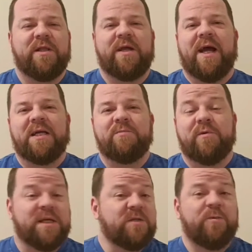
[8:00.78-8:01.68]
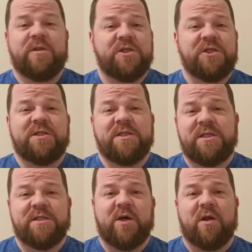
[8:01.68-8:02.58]
spread the gospel. That's what the
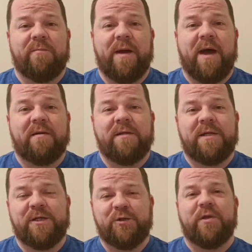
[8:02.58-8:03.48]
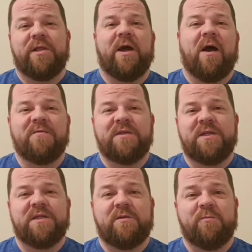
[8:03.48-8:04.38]
GC is all about. Enjoy the
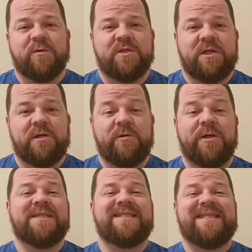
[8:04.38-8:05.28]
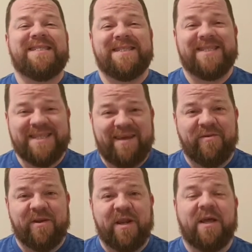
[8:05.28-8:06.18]
off season. We'll see you in Season
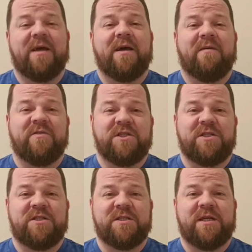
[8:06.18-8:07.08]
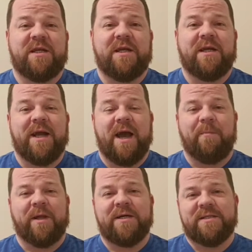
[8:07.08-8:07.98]
7 of the GC.
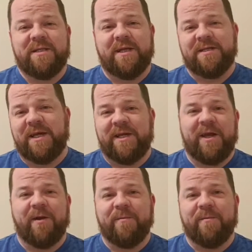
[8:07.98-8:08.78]
God bless and take